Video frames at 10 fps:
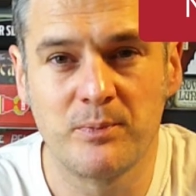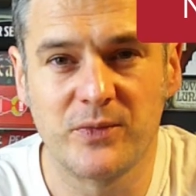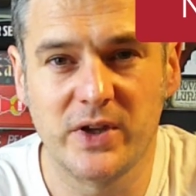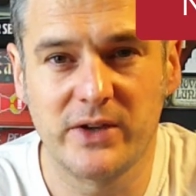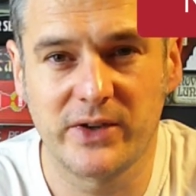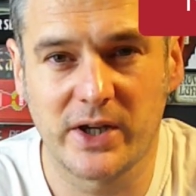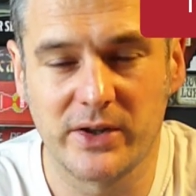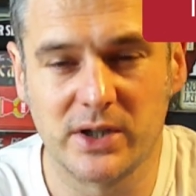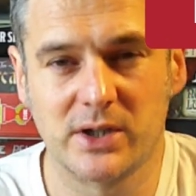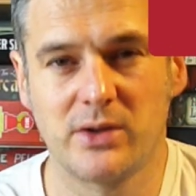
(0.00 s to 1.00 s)
these are
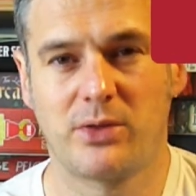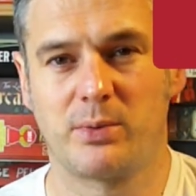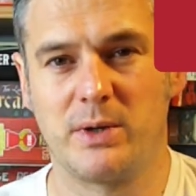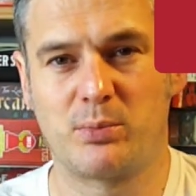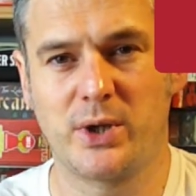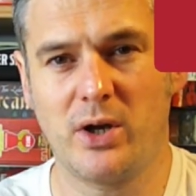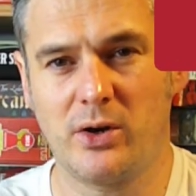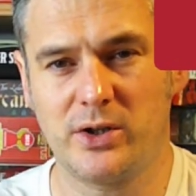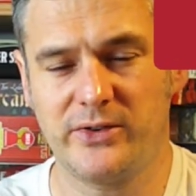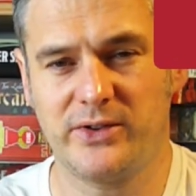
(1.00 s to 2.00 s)
the three
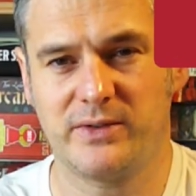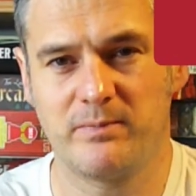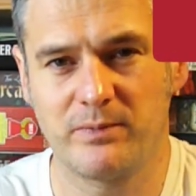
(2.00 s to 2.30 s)
pre-orders.